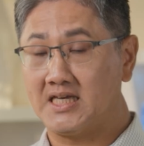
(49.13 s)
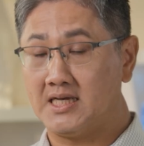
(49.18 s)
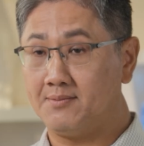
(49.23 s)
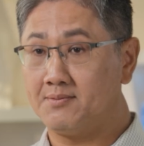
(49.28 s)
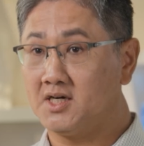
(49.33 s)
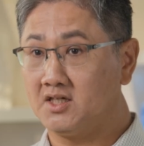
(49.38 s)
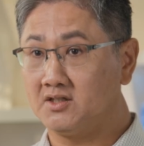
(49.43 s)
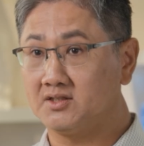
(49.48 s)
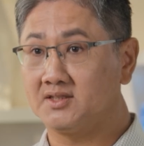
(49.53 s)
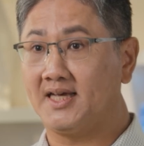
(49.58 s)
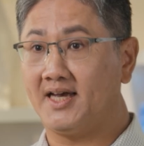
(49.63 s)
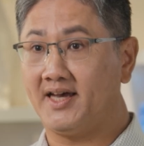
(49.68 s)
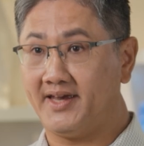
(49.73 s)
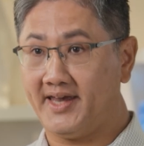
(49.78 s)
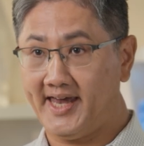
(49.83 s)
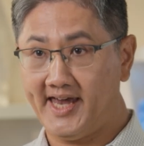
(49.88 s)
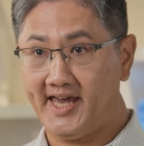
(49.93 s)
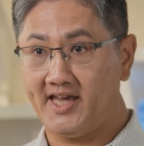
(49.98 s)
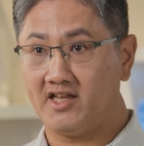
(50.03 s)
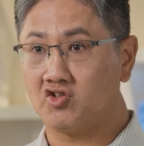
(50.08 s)
keeps us
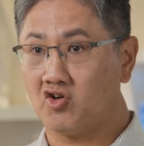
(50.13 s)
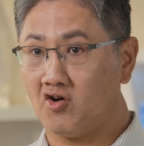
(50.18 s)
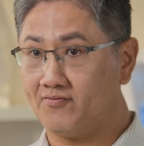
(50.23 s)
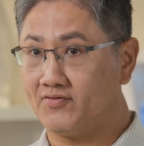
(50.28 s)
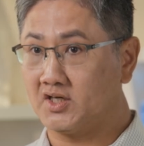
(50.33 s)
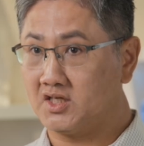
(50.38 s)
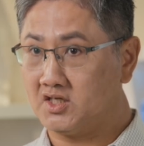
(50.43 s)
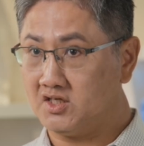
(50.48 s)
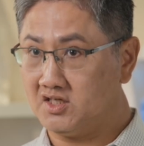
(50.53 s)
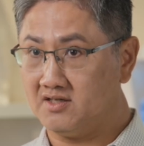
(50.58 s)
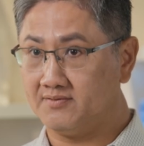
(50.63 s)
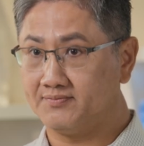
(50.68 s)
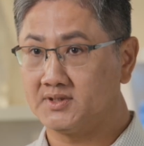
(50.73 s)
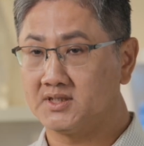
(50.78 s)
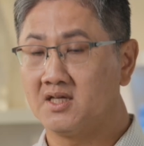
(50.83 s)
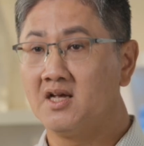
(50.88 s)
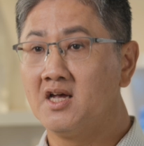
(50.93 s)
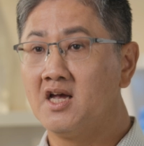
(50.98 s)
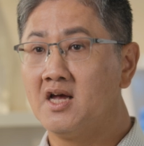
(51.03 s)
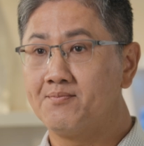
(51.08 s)
ahead of the
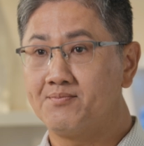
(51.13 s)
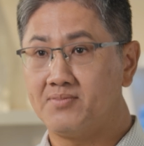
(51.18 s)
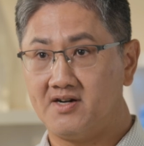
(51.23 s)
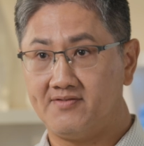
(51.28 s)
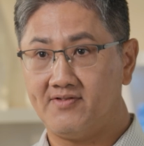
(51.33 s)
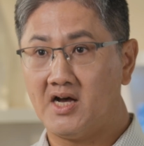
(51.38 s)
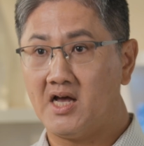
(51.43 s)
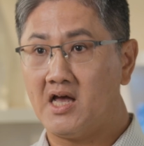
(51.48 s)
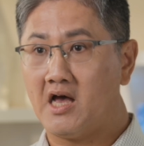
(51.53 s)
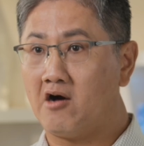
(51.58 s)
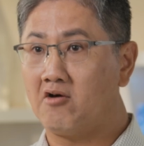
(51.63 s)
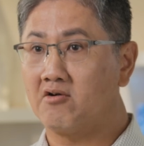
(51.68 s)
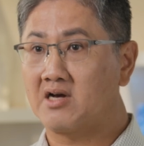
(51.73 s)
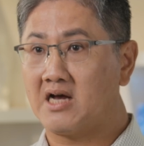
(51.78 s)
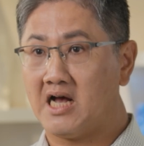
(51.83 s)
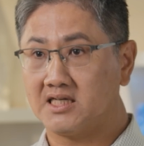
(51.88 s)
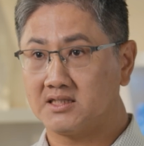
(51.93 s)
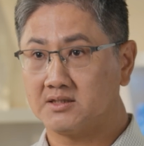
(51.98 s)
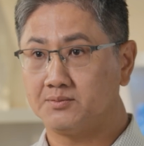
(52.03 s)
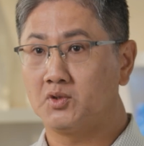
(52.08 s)
curves, provide our
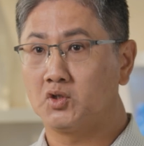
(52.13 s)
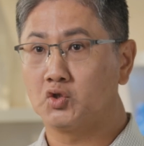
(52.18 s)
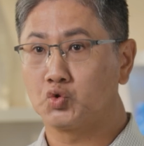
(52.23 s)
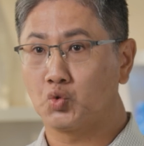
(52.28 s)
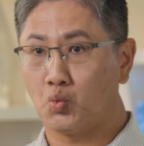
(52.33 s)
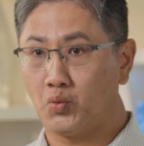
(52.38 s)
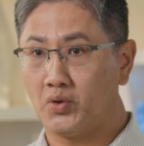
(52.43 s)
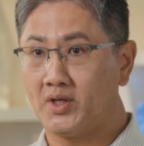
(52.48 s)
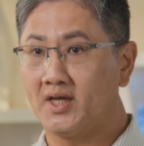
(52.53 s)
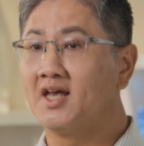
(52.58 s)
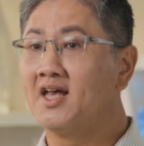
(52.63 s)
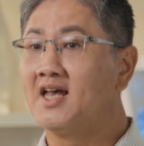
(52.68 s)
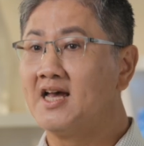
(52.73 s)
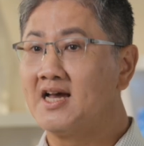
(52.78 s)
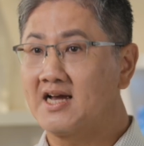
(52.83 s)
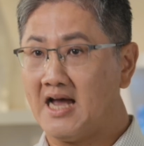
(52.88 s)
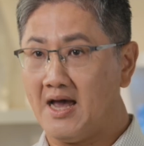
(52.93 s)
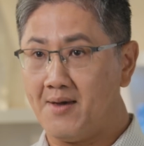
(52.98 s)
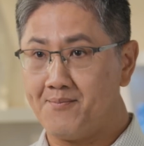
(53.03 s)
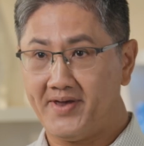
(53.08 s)
customers with
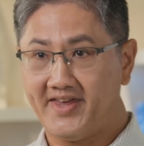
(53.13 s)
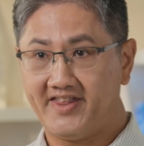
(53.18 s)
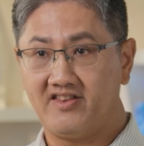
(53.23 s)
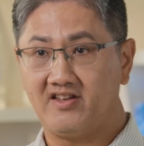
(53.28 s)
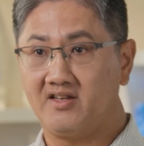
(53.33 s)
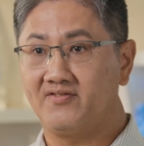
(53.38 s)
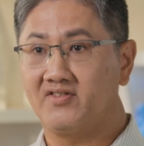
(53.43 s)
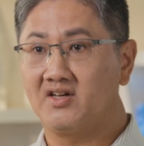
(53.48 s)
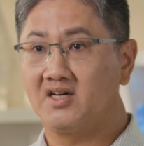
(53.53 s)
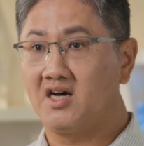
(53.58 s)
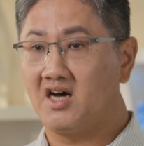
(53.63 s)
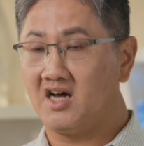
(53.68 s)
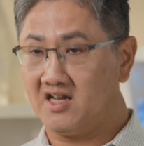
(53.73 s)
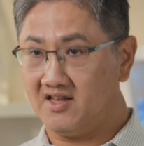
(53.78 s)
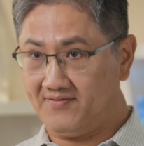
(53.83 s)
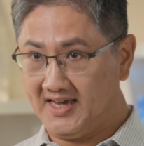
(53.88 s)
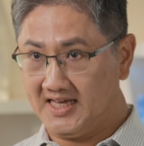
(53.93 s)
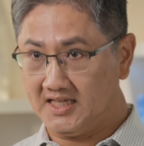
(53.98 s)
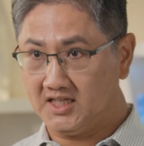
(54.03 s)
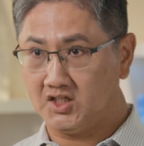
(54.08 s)
competitive
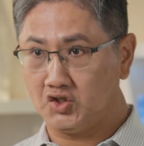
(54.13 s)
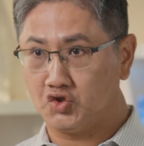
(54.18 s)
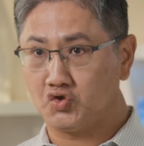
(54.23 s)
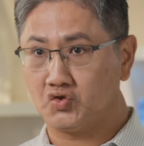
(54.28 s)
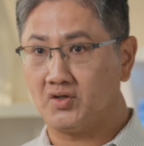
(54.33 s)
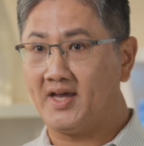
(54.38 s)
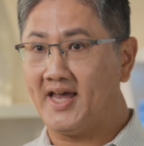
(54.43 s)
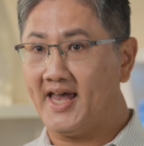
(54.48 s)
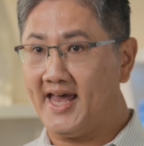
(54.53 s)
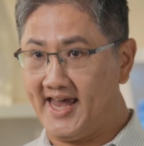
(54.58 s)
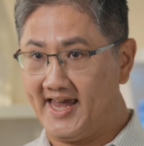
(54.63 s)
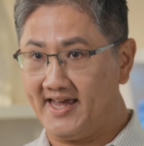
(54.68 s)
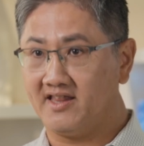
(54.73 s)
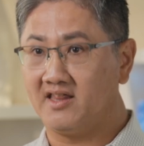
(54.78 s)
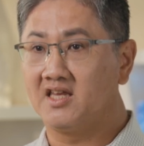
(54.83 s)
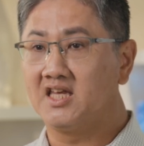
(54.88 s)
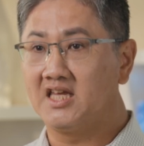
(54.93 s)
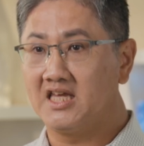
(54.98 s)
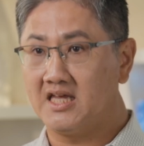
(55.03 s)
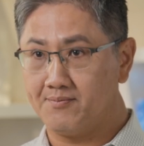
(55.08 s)
advantage,
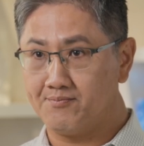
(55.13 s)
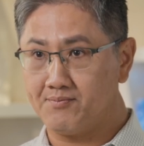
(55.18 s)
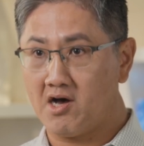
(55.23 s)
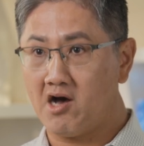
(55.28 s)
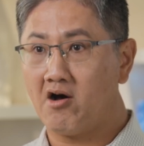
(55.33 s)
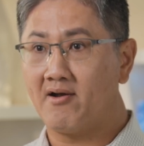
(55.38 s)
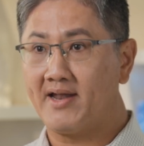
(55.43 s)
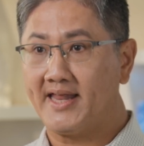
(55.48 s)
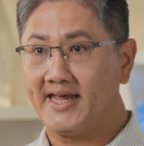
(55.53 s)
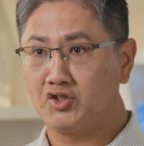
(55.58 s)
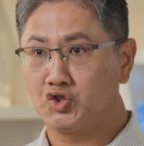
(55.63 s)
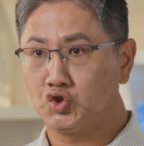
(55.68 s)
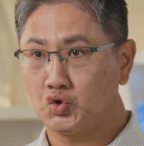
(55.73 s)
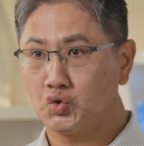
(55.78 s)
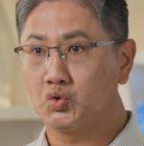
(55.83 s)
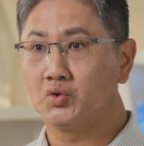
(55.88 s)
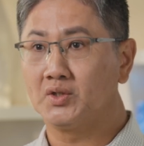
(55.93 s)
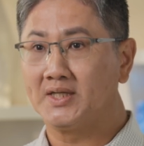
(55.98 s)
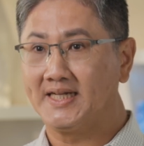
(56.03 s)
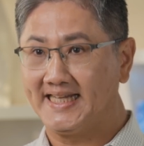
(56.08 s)
and empower them
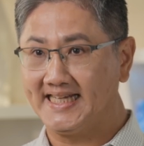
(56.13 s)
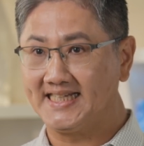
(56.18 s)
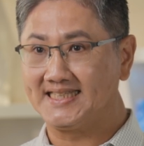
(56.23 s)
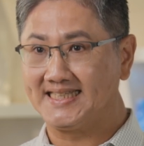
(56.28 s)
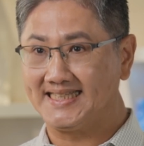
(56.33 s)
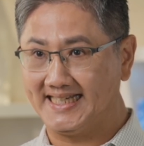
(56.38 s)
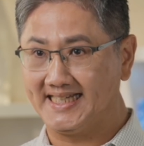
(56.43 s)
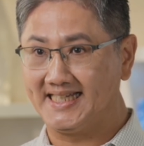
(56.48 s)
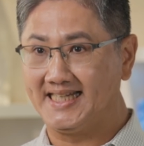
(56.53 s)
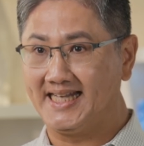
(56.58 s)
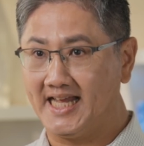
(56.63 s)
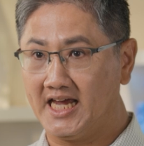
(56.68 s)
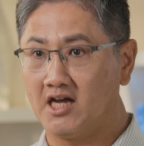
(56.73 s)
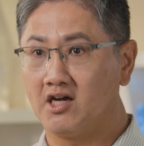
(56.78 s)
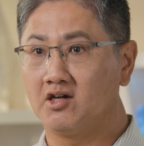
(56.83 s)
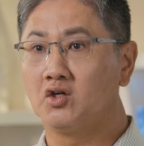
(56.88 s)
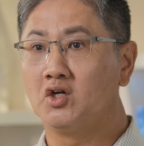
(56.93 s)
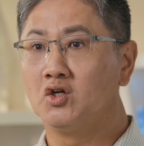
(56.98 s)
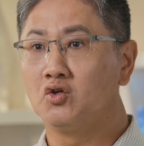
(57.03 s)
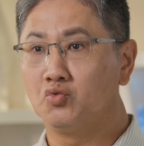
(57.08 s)
to lead in
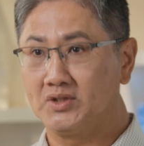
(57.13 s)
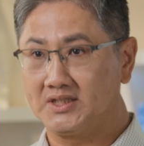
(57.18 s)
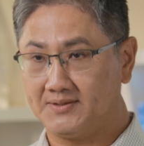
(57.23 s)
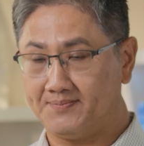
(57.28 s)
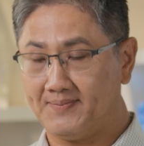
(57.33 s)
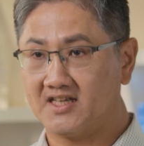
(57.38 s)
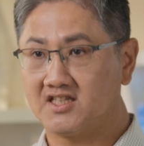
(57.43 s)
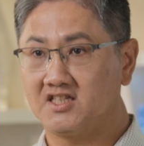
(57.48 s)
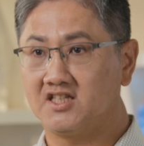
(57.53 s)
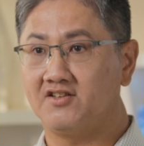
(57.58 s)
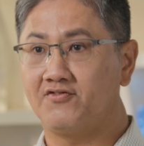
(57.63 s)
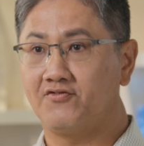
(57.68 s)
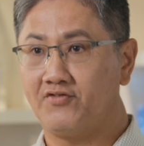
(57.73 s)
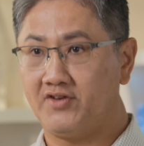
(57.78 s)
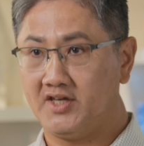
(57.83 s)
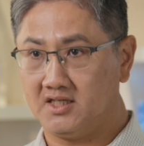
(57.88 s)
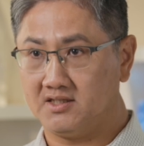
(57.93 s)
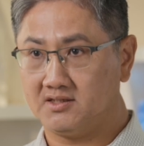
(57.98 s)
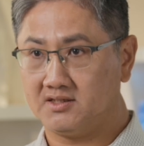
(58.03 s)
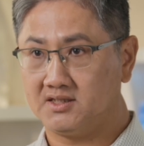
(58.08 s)
their respective
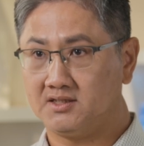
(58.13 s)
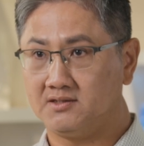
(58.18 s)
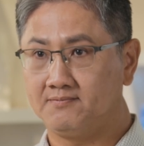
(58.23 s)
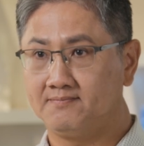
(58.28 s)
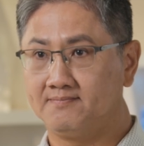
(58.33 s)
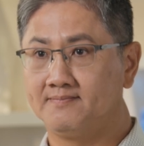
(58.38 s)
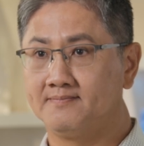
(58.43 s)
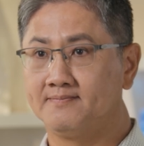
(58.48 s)
fields.